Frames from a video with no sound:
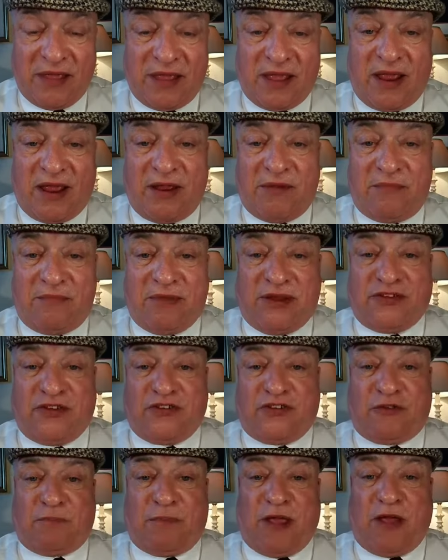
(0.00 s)
Meter
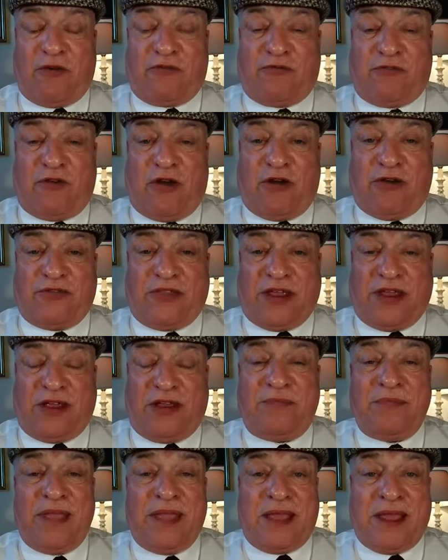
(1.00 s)
spelt wrong
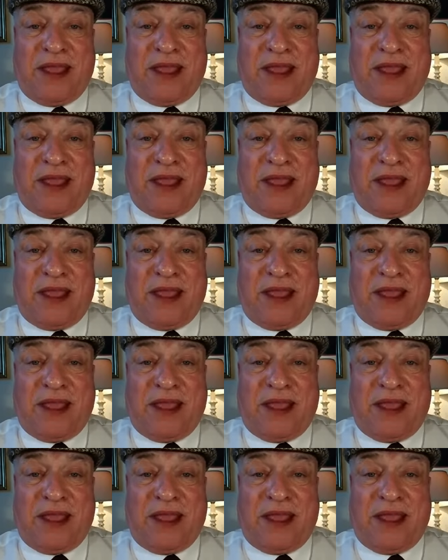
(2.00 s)
there.